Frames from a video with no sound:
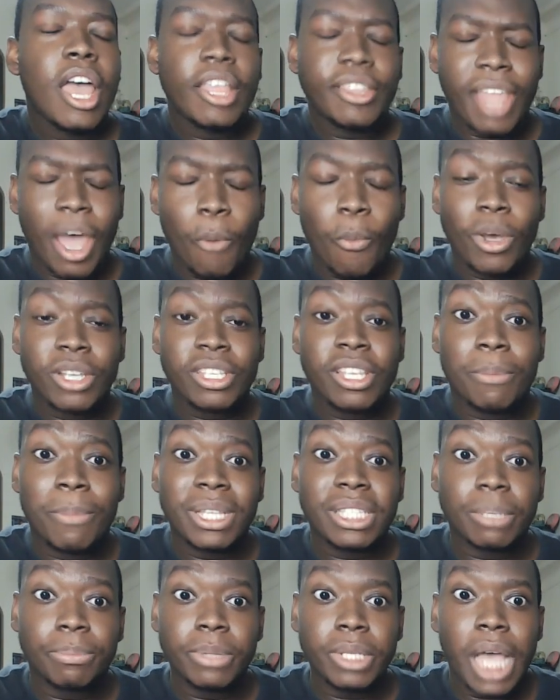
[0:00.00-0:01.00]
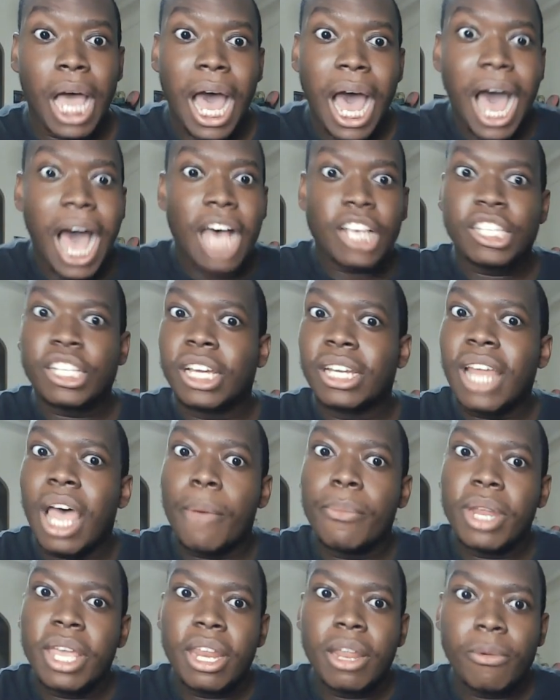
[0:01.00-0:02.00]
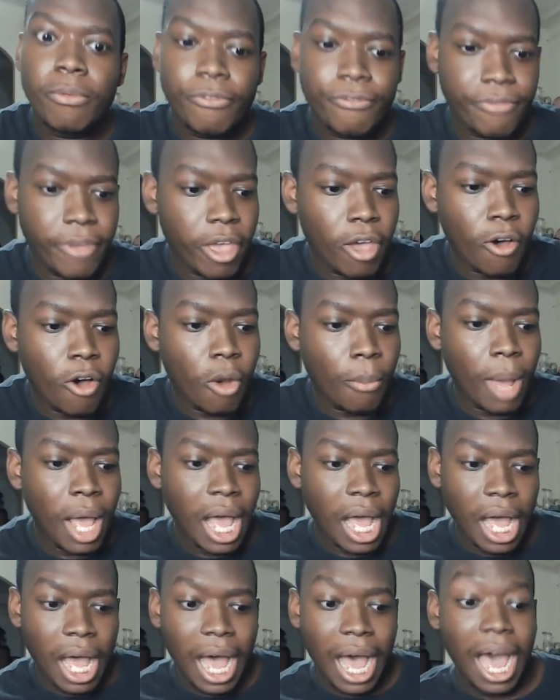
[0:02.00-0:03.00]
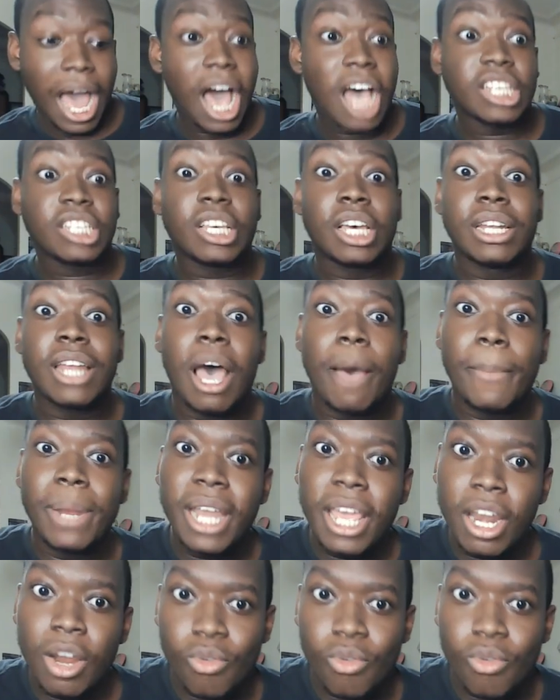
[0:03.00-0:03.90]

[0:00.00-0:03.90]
that wasn't meant to be an Oscar-nominated film, an Oscar-nominated